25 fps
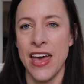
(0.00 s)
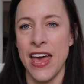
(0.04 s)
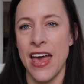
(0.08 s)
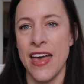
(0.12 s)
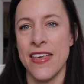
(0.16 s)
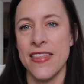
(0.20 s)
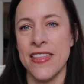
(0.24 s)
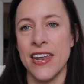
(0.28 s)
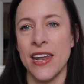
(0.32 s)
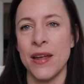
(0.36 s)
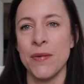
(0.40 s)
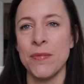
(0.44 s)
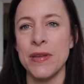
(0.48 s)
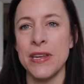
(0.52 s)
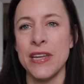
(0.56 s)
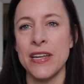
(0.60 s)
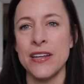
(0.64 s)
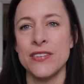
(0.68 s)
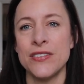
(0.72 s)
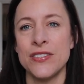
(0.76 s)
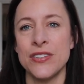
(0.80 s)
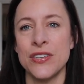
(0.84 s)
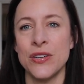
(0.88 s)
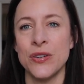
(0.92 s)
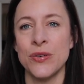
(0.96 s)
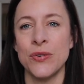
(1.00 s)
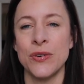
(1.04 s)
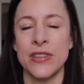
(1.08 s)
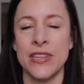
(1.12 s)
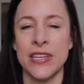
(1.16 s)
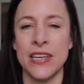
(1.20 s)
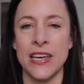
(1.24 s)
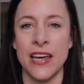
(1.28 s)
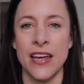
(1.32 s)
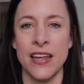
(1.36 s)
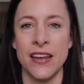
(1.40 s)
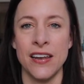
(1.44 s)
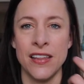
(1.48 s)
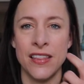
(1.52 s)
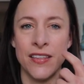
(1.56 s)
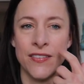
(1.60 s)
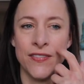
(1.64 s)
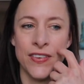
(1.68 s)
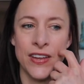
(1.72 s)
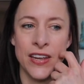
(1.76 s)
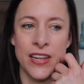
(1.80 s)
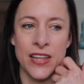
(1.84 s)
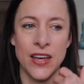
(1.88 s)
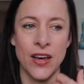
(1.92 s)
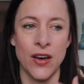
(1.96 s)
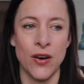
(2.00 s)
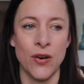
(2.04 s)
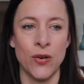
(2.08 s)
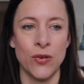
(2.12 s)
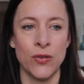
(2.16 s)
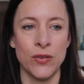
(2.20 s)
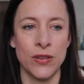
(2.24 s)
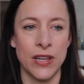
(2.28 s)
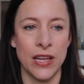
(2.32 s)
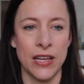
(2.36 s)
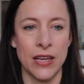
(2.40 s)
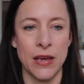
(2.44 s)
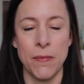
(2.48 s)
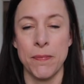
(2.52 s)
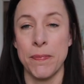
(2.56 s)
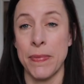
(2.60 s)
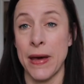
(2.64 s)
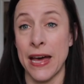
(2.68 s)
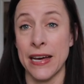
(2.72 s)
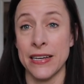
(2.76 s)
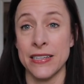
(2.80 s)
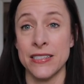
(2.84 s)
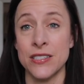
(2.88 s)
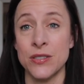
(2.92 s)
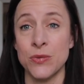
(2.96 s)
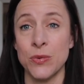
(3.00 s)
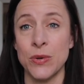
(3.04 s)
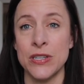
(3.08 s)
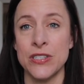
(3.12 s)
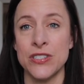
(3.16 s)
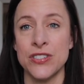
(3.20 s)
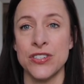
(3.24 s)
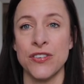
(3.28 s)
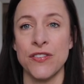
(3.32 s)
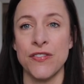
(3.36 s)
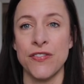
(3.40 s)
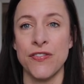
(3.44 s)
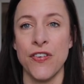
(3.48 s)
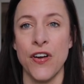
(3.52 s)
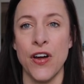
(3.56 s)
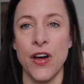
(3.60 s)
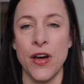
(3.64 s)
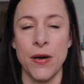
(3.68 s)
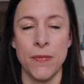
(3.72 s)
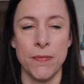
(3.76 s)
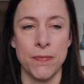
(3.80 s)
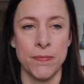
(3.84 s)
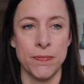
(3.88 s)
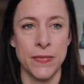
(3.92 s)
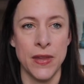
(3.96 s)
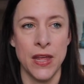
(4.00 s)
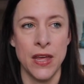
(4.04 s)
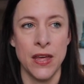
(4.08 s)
And then I'm gonna do at the end of the video, like a bag switch from